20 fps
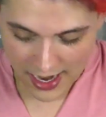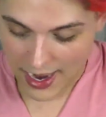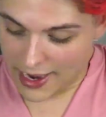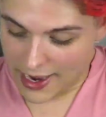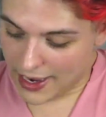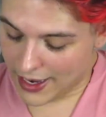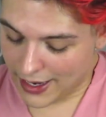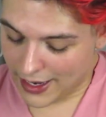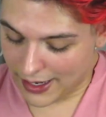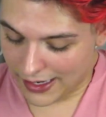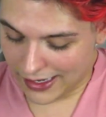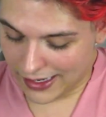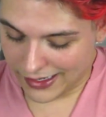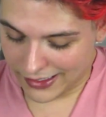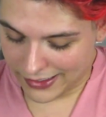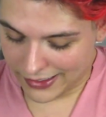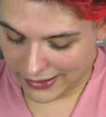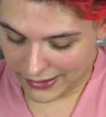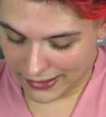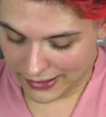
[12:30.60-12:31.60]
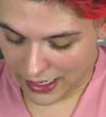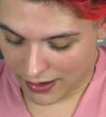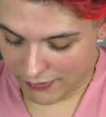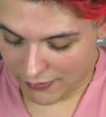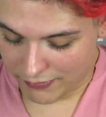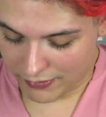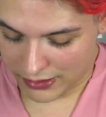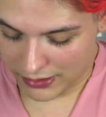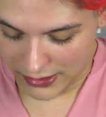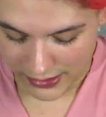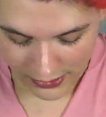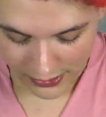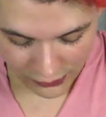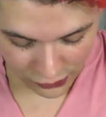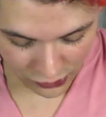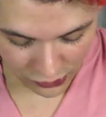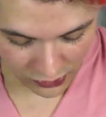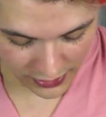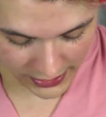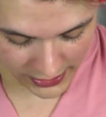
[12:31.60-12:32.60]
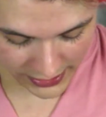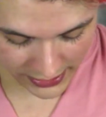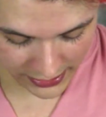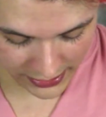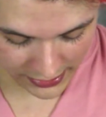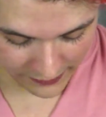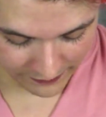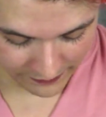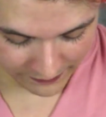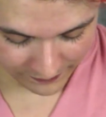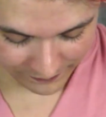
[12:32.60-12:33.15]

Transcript: And I really enjoyed it.